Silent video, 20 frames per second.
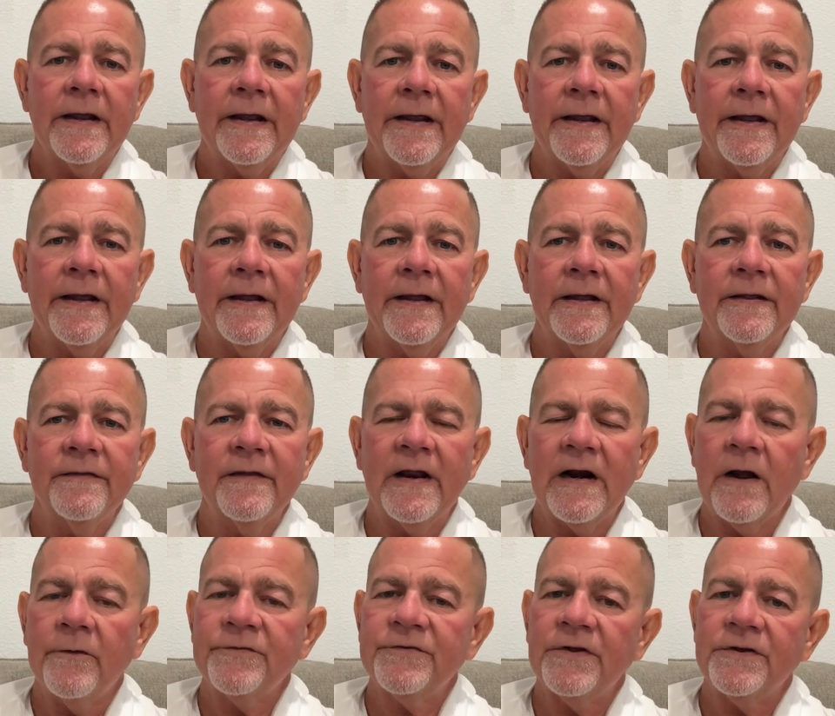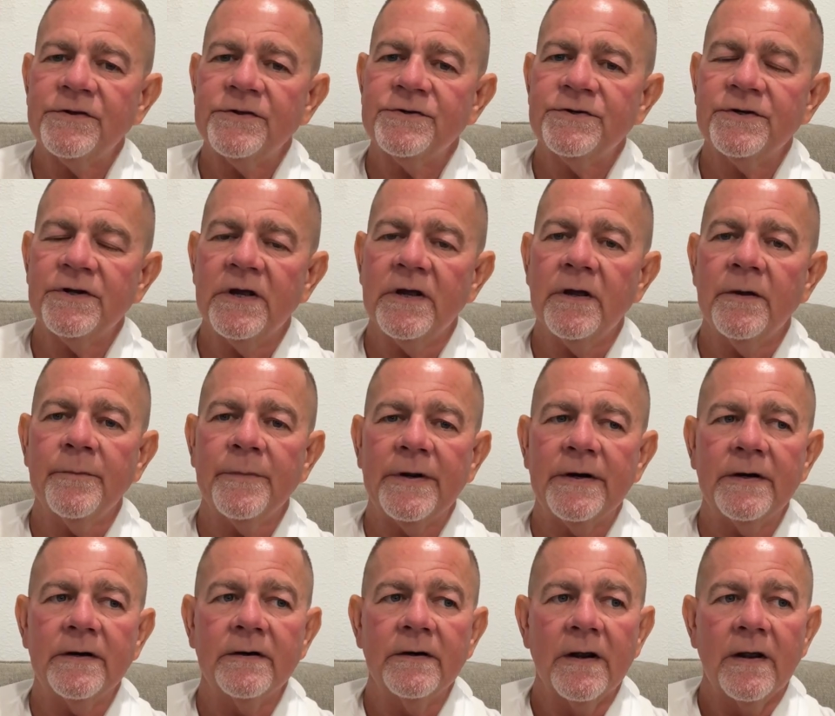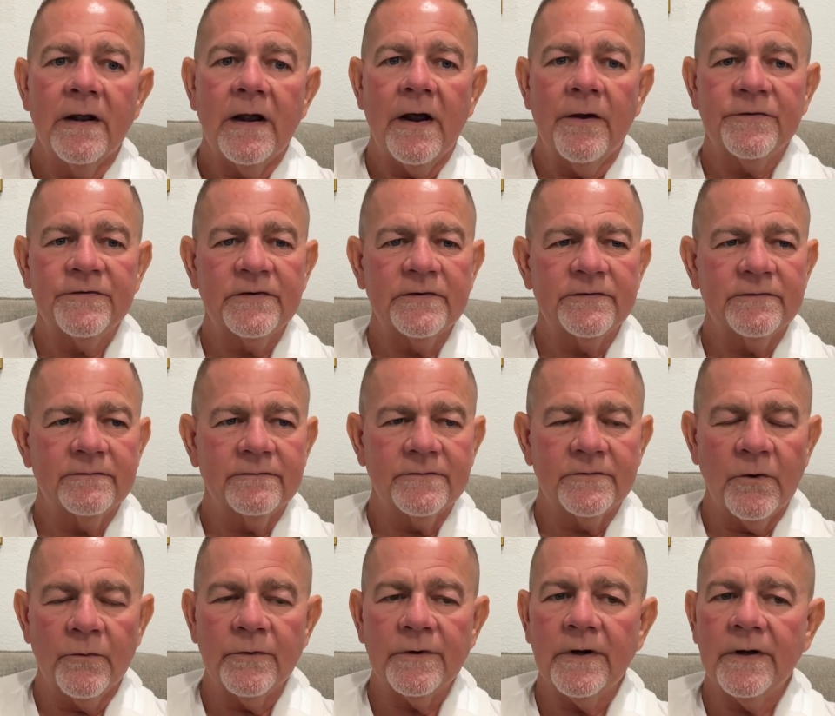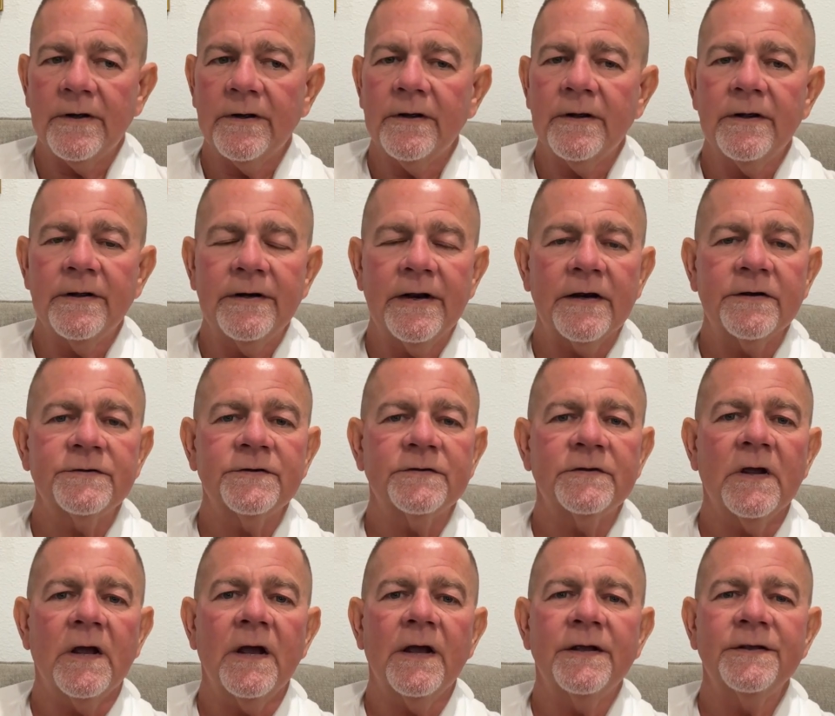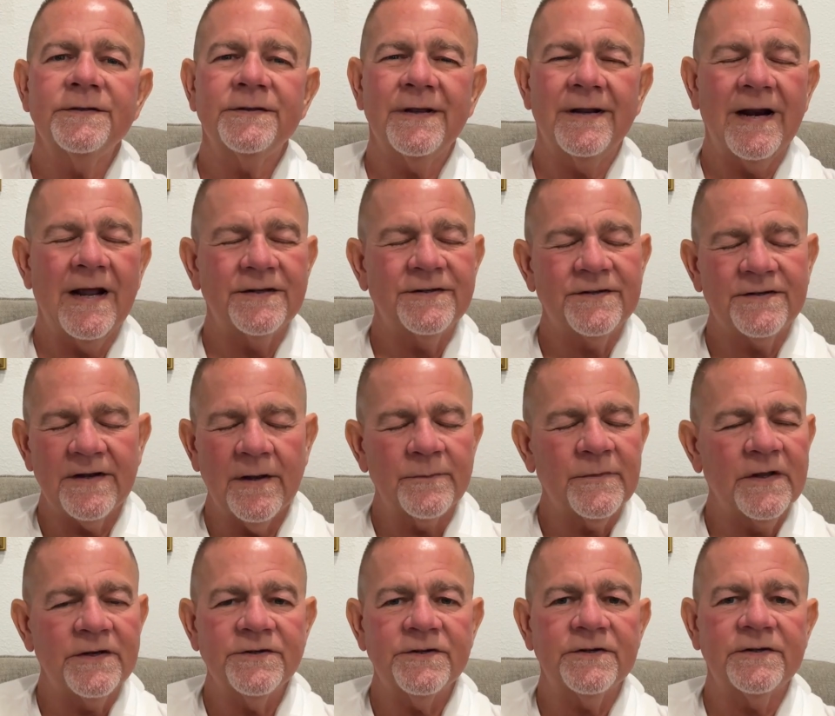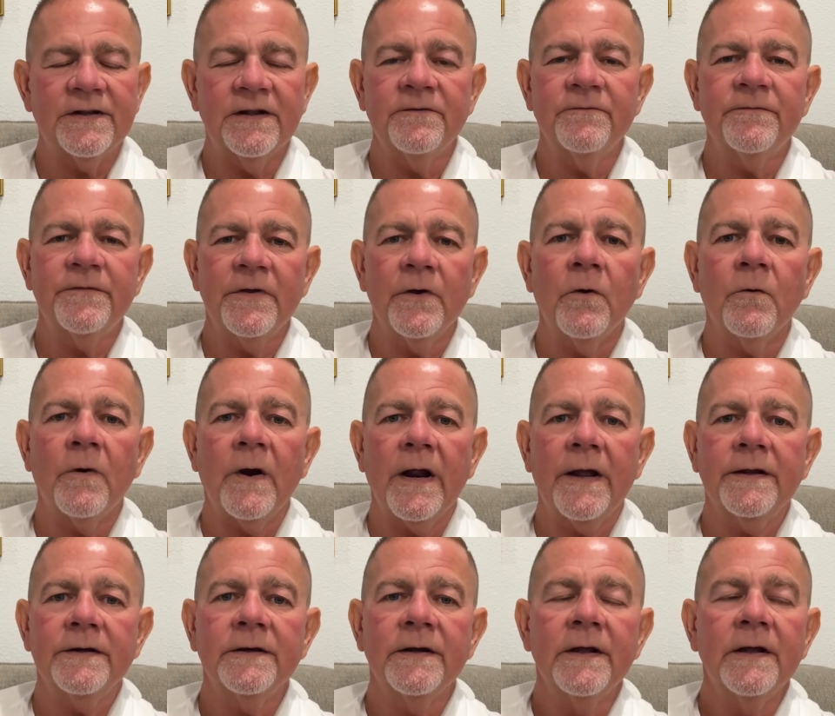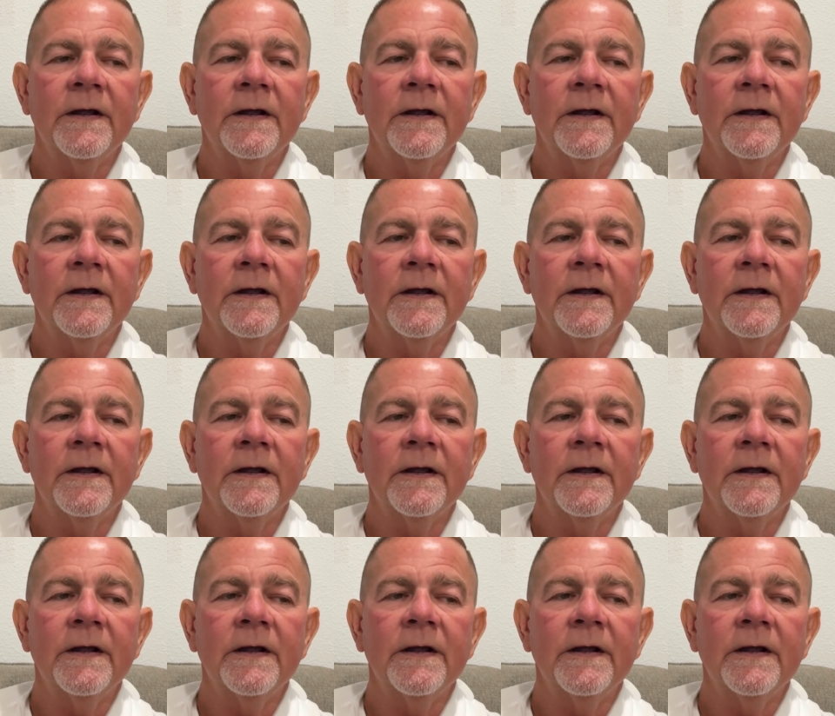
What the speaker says: And then I was at the gym and I was doing an exercise, and something just didn't feel right.